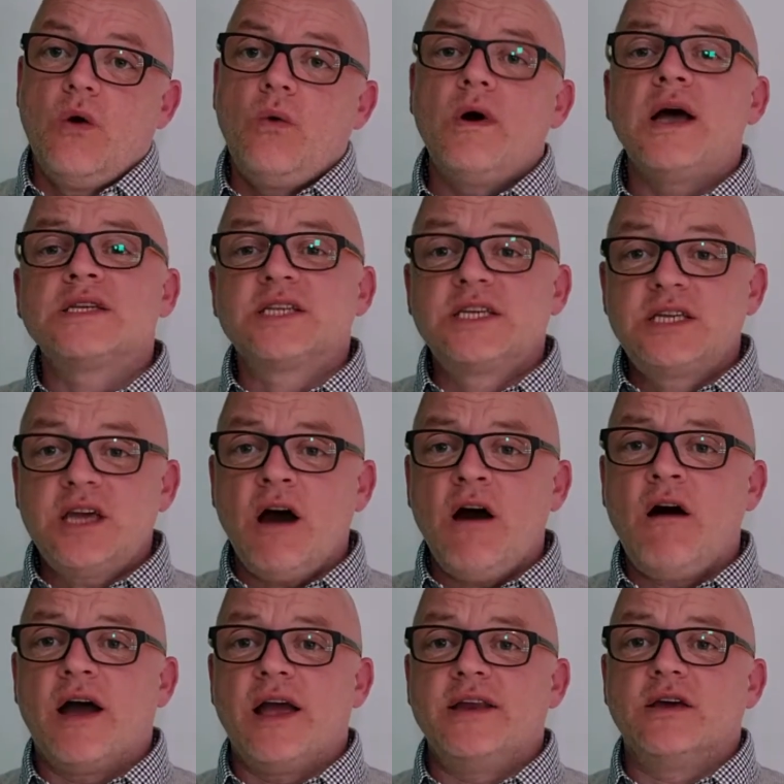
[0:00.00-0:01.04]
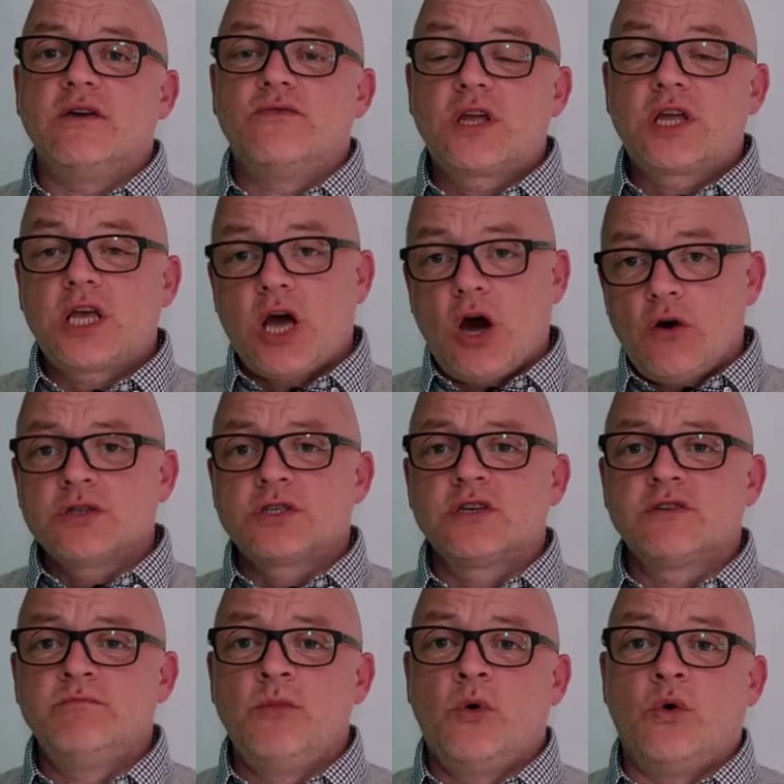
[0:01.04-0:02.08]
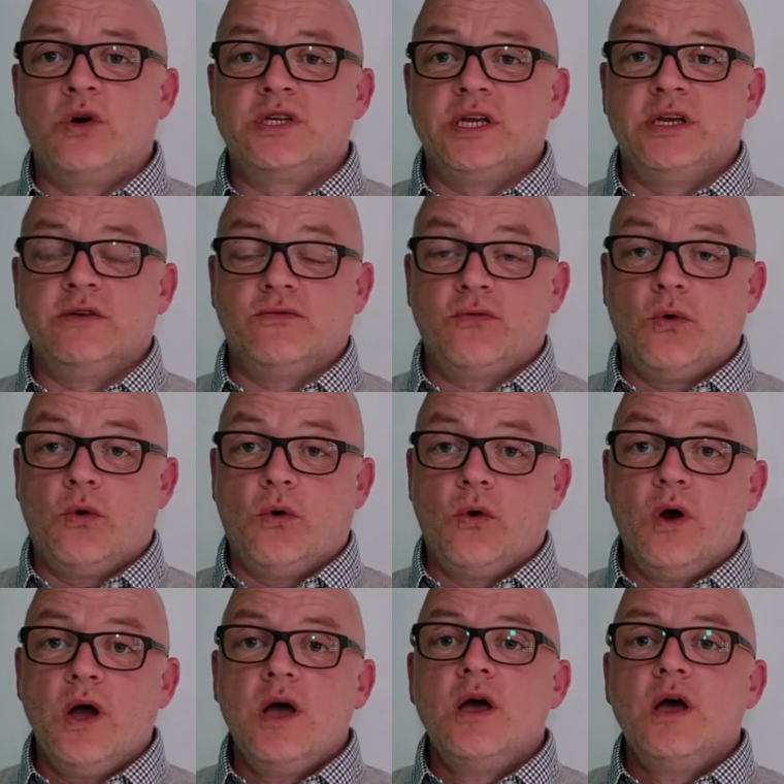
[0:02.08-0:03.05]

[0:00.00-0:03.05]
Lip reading: Well, as a guide, the cost of mortgaging for